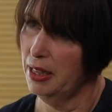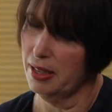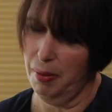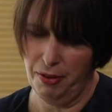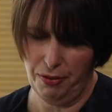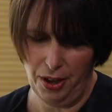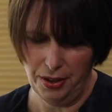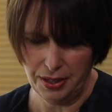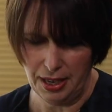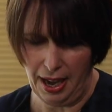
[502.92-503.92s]
in some of
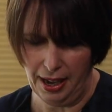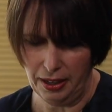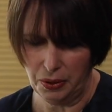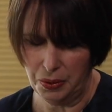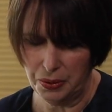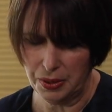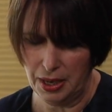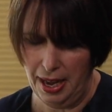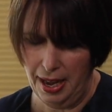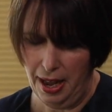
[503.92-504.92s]
those articles.
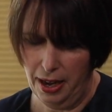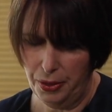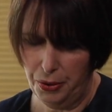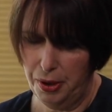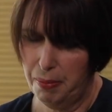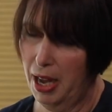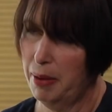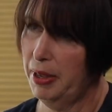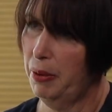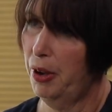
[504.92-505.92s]
And I thought it
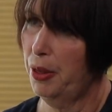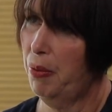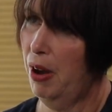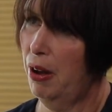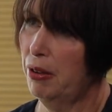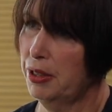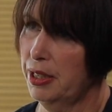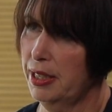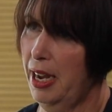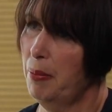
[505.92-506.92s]
might be worthwhile to
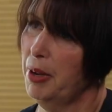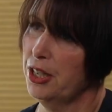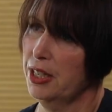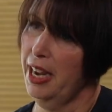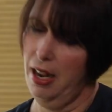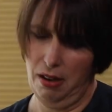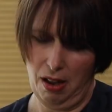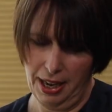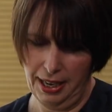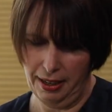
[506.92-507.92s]
start by just
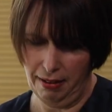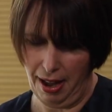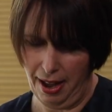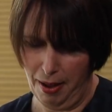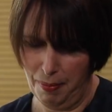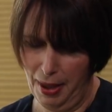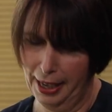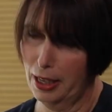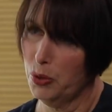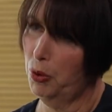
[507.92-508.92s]
outlining, I
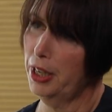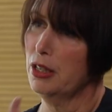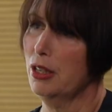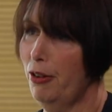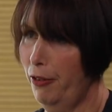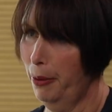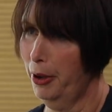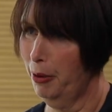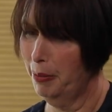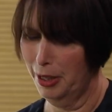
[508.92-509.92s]
guess, what is the Fair
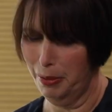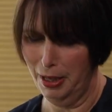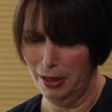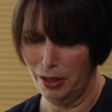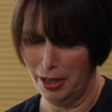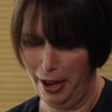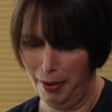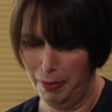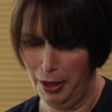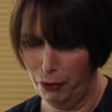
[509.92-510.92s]
Work Ombudsman's
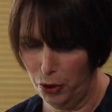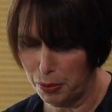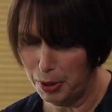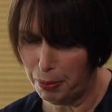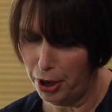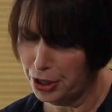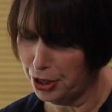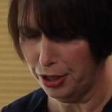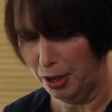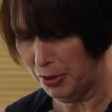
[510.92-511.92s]
enforcement approach
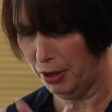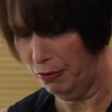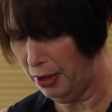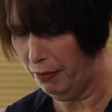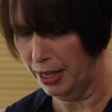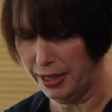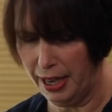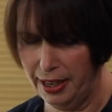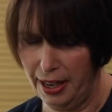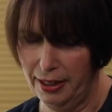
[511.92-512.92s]
in terms of
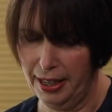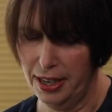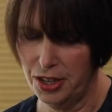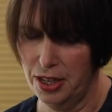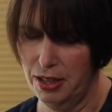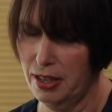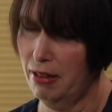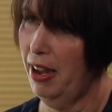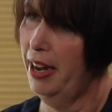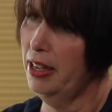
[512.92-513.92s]
investigating allegations
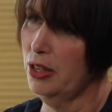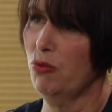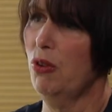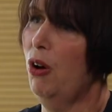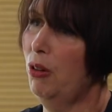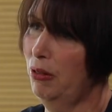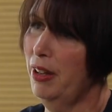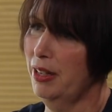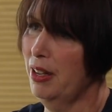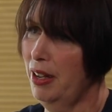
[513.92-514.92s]
and its role
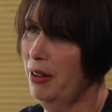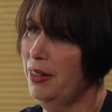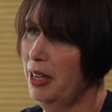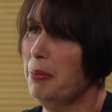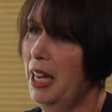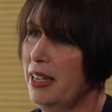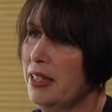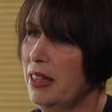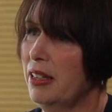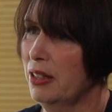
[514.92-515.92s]
that it
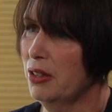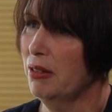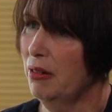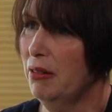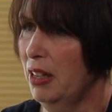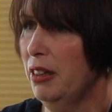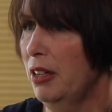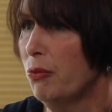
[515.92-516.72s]
plays in the